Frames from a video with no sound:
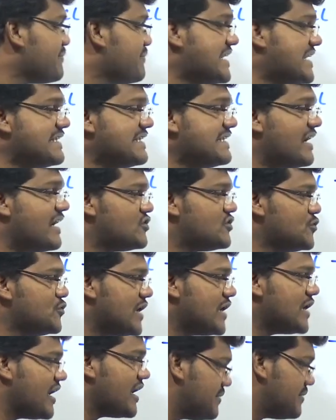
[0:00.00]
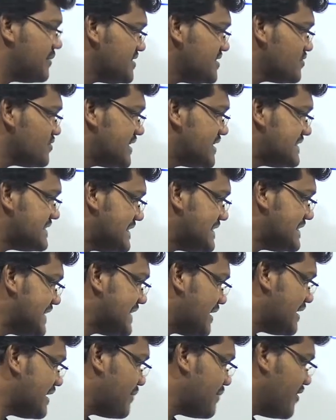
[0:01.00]
There are two carbons, so it is
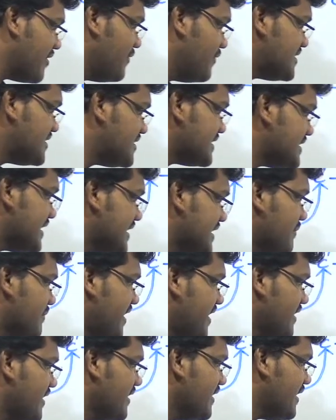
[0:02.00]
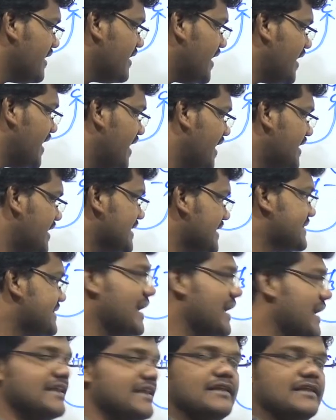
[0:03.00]
ethanamide. Which ethanamide?
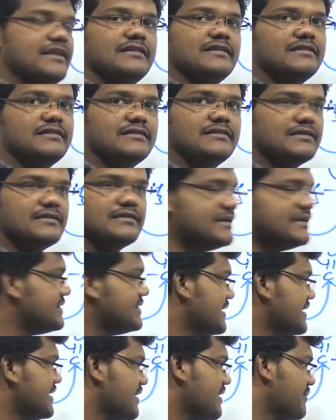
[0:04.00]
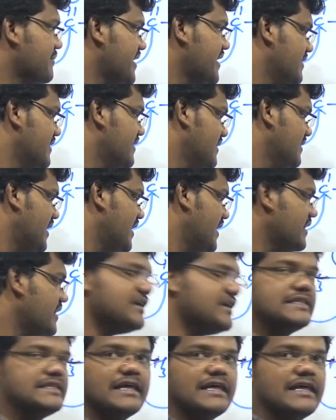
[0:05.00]
N-ethyl. Ethanamide.
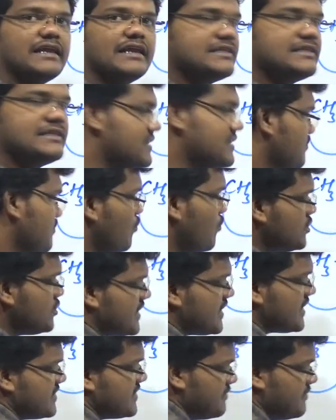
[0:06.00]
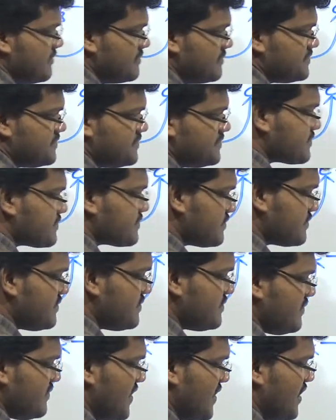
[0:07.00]
N-ethyl. Both are set.
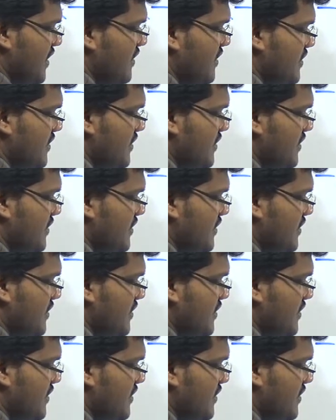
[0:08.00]
The